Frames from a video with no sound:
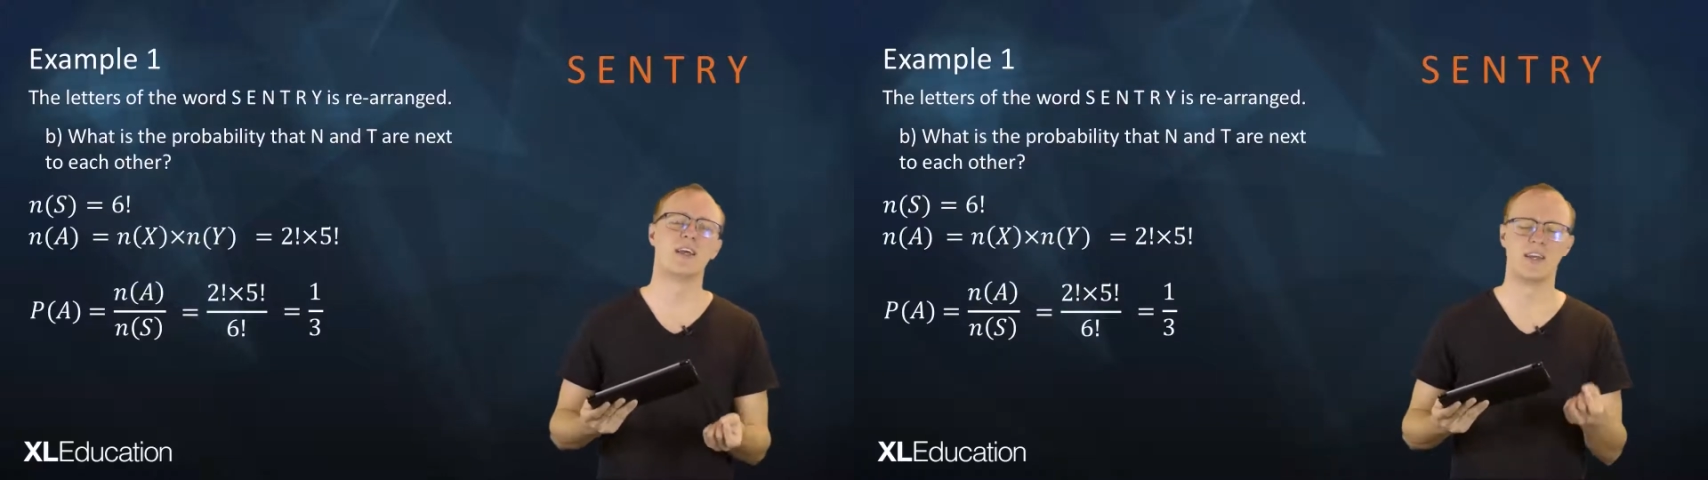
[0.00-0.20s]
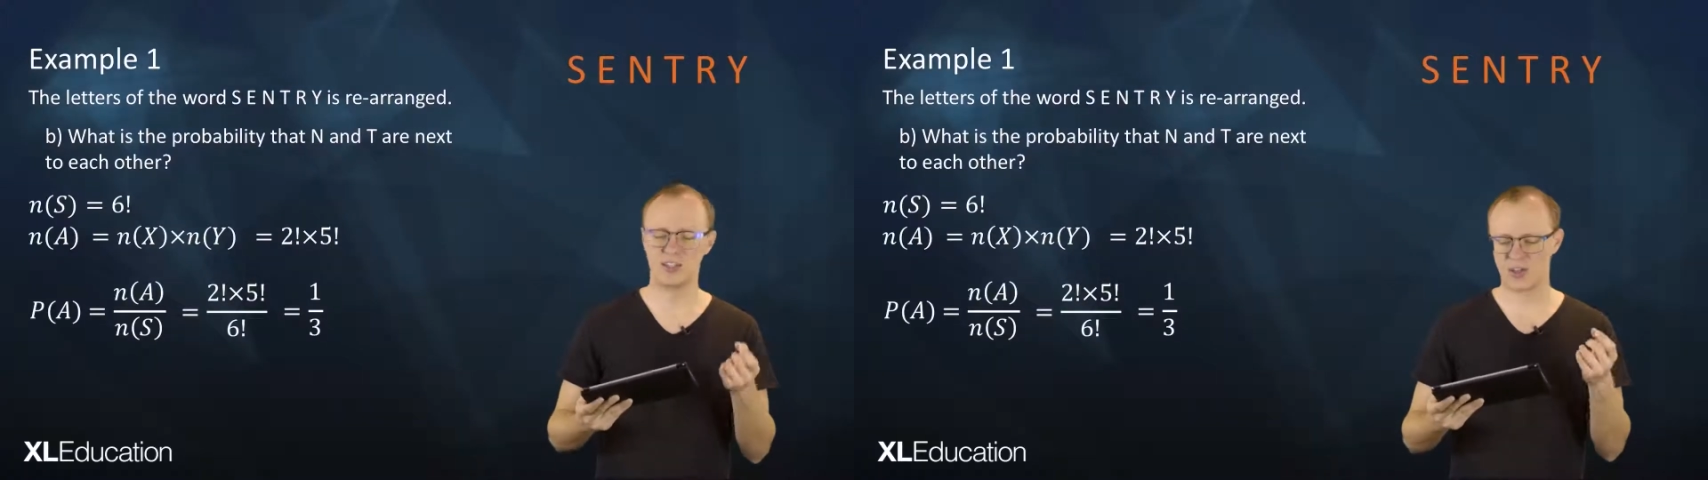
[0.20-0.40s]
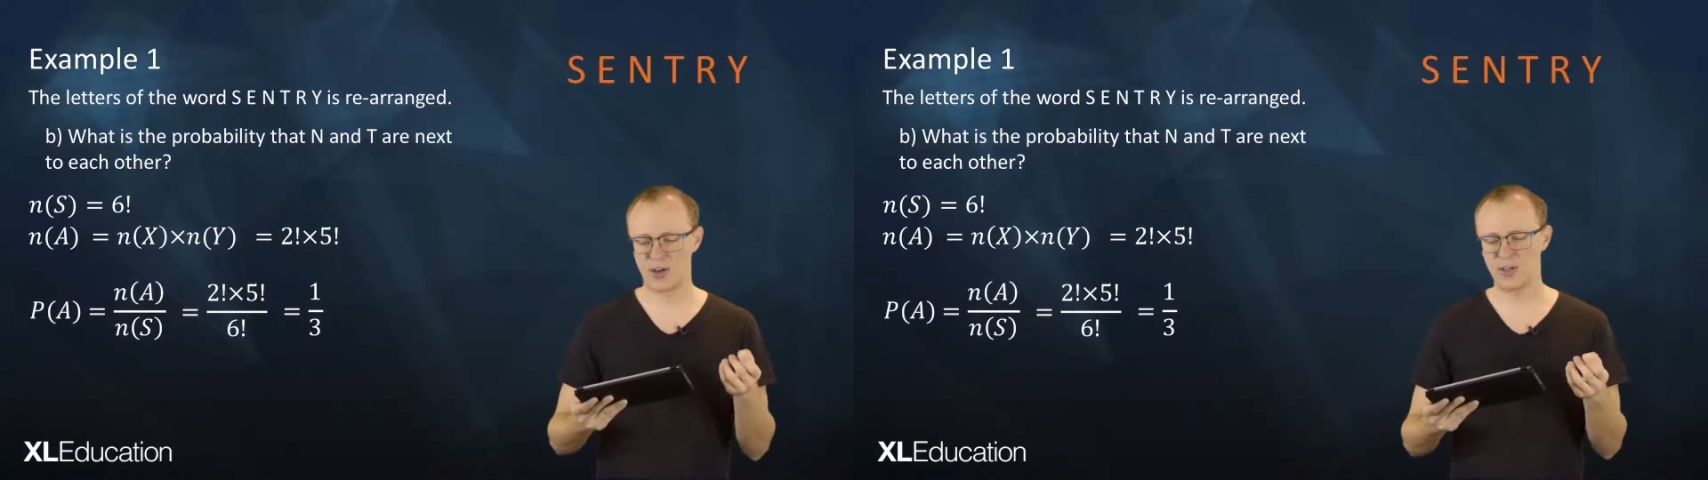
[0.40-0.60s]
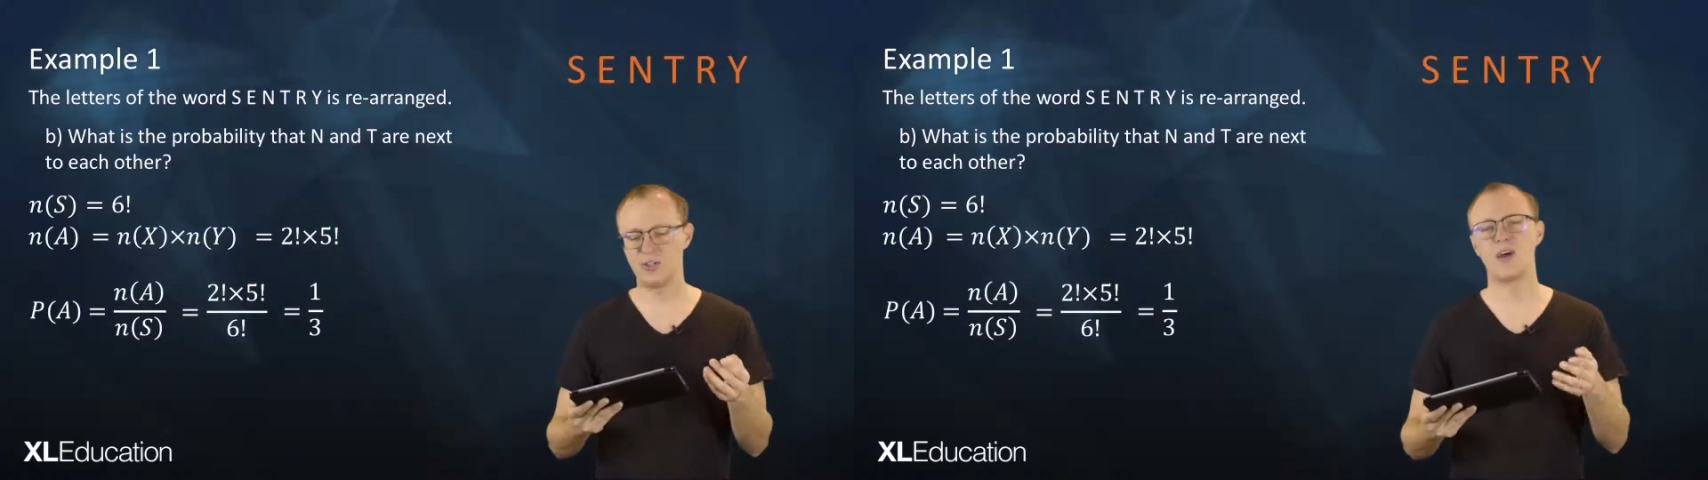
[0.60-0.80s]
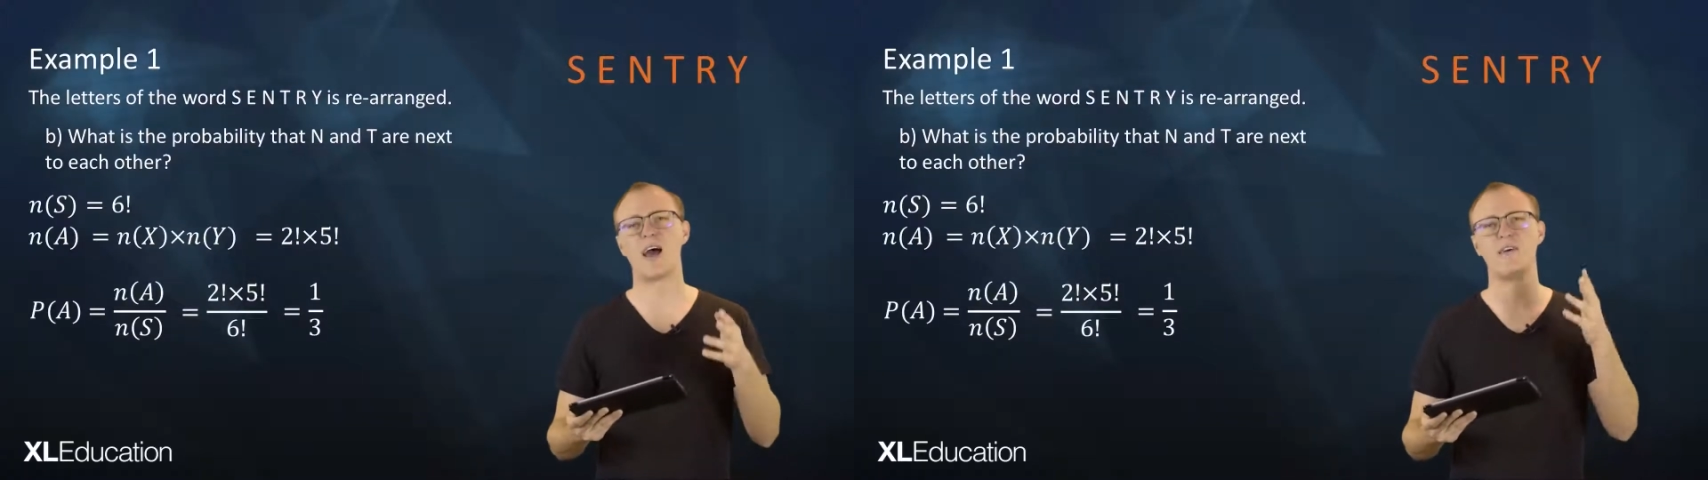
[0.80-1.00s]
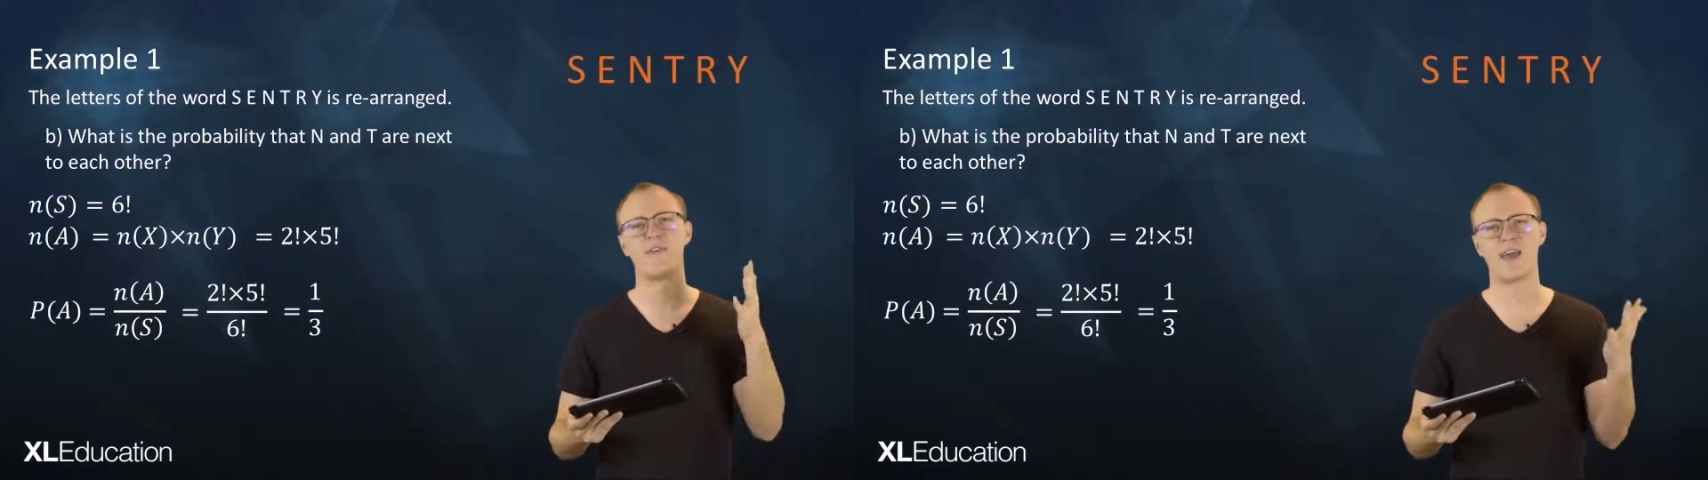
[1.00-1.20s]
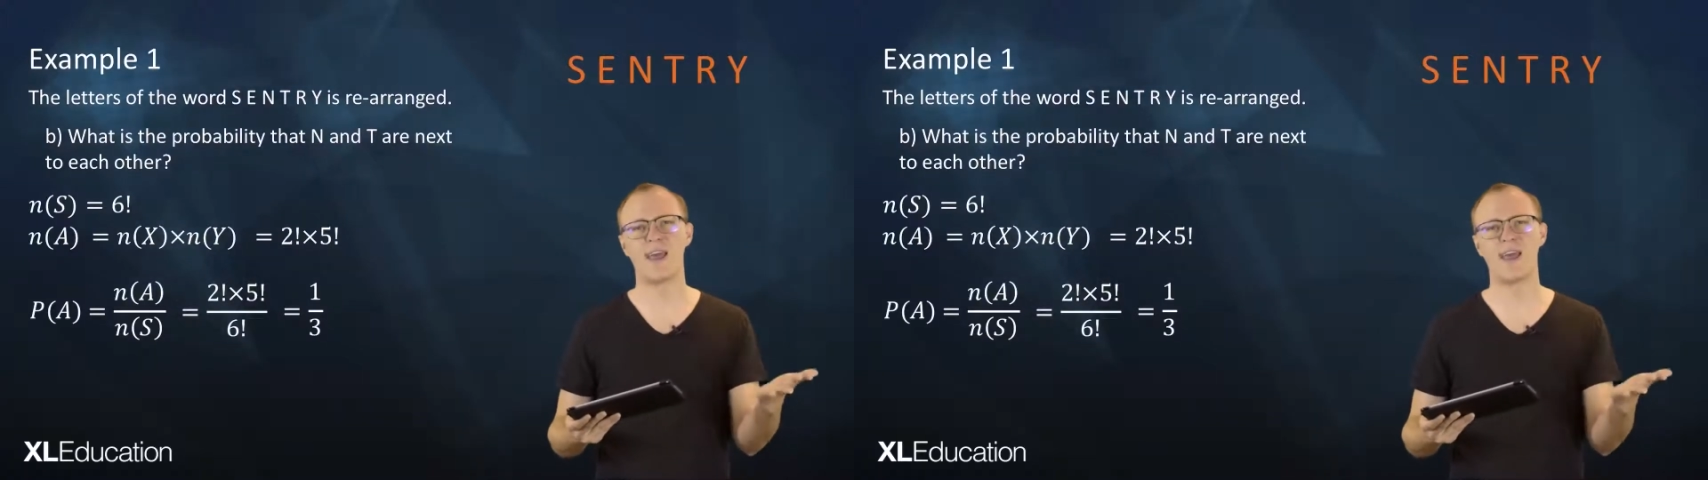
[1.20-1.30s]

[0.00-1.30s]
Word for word: is going to have